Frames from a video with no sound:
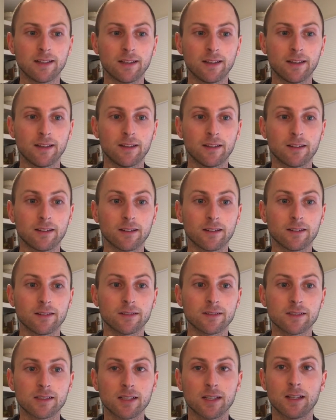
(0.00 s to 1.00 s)

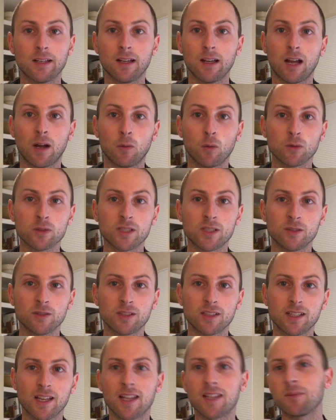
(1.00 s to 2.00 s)
And I won't see you
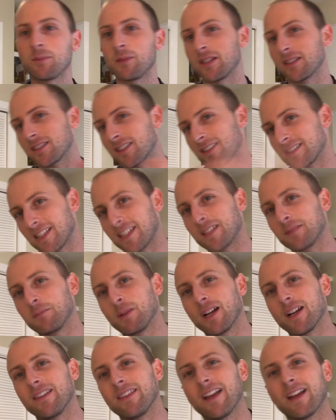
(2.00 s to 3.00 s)
at the end because I say
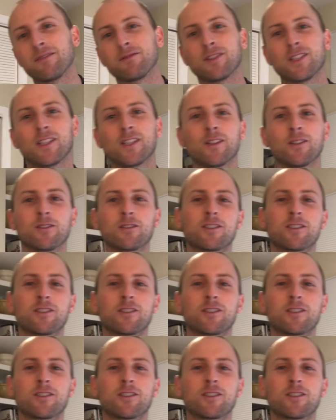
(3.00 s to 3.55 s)
goodbye in that video.